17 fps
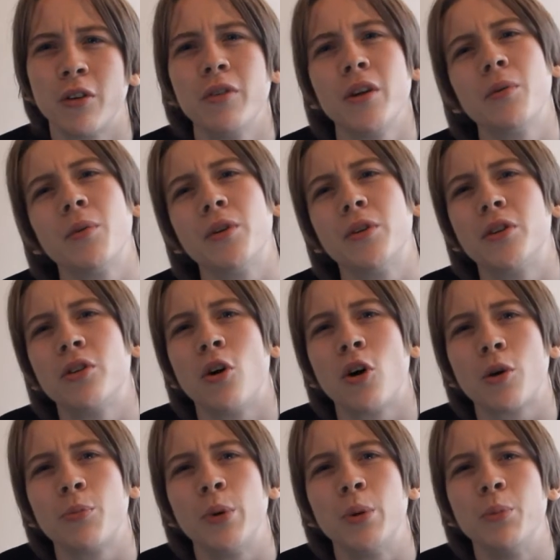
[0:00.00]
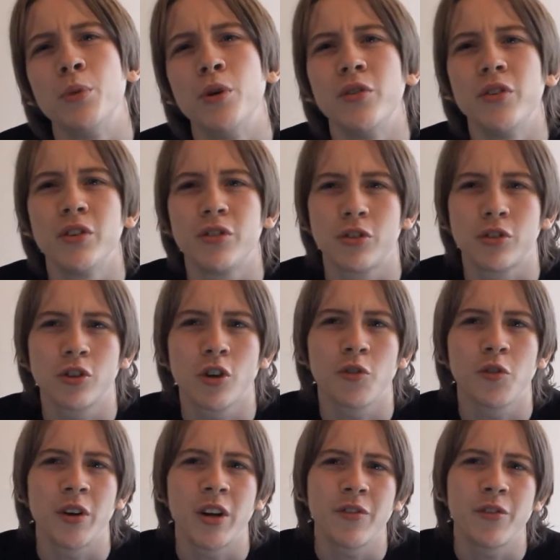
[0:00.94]
I really wanted to talk about movies and
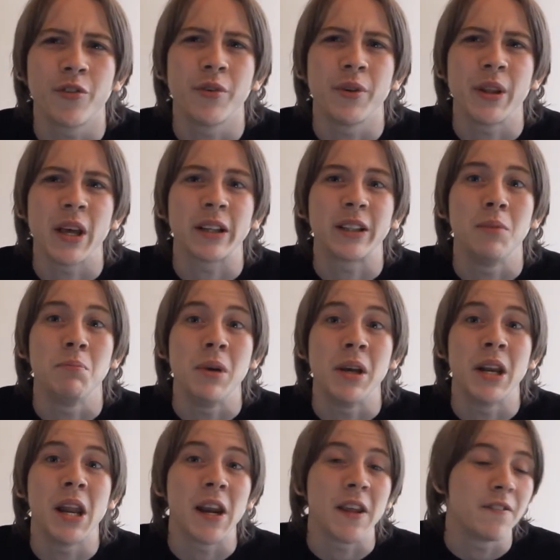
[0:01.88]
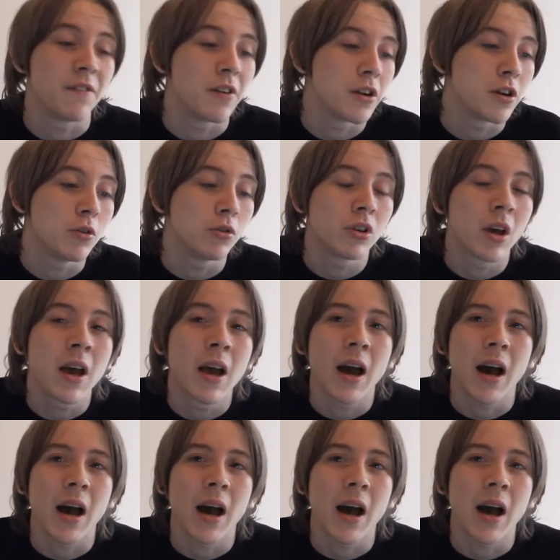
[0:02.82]
stuff. I never really actually made any videos.